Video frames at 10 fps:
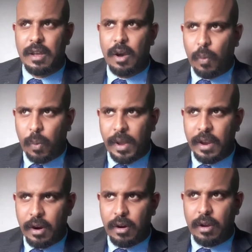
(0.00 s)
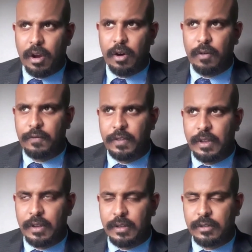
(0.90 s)
aware of
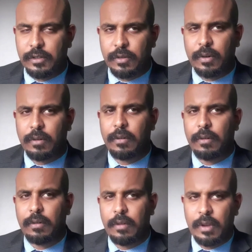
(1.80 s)
the historical